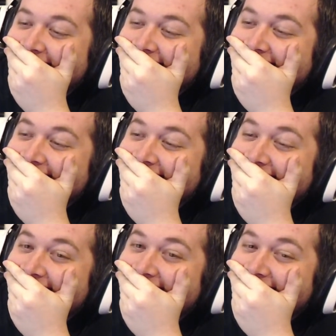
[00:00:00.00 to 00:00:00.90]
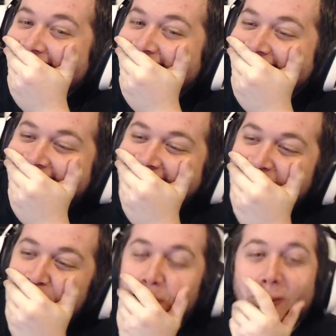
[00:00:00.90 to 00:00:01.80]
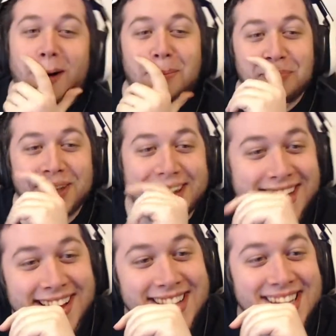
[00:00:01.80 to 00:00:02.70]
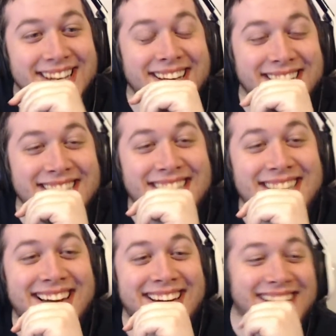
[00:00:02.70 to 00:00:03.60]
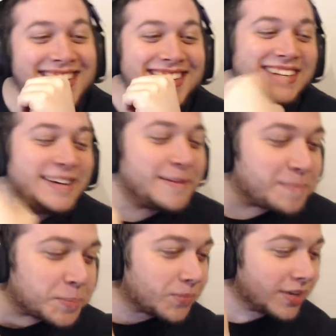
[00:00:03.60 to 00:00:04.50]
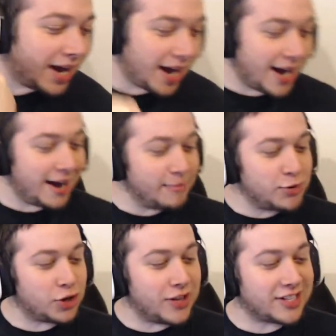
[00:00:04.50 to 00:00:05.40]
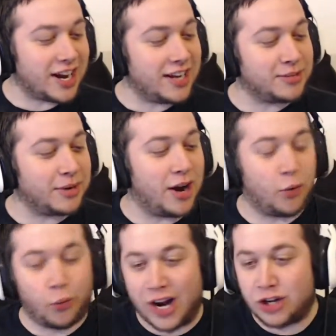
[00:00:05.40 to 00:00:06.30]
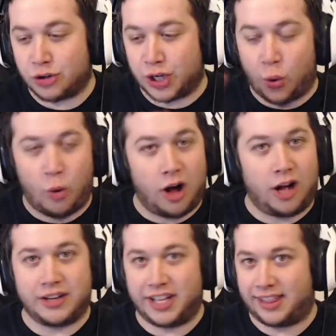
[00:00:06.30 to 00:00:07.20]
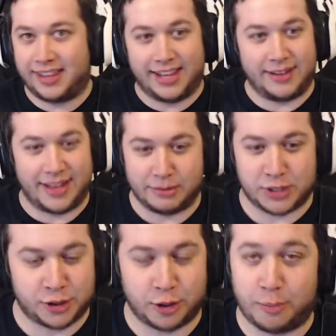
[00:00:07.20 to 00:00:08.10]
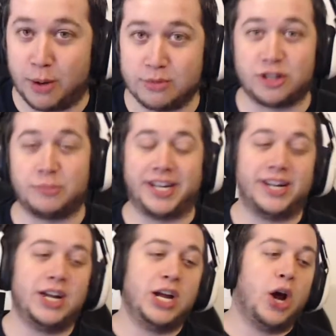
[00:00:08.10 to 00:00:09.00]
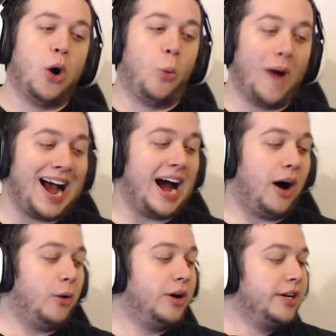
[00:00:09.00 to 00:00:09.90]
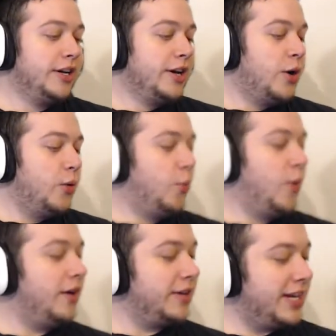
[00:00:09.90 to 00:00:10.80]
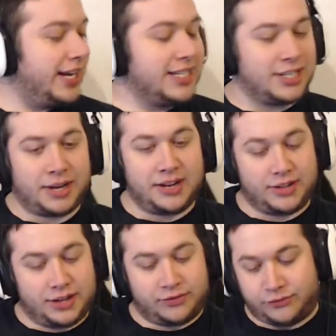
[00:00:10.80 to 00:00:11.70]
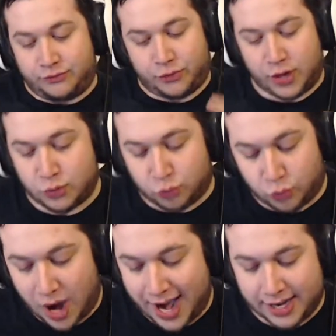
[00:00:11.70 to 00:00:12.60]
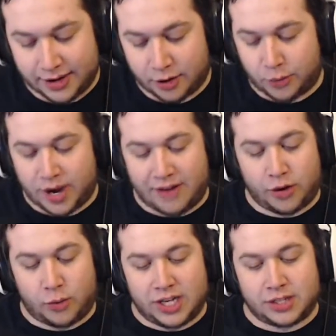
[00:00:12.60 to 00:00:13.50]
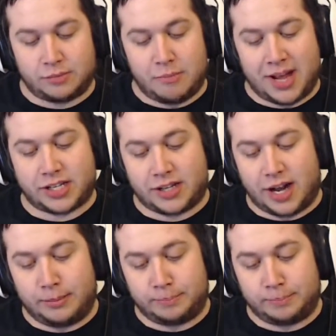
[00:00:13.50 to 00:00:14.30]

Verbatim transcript: No. We're all pink on the inside. Uh, I'm sure that's kind of some kind of racial equality thing that that was supposed to be. Wow. Well, he ends up getting his his right or whatever it was messed up,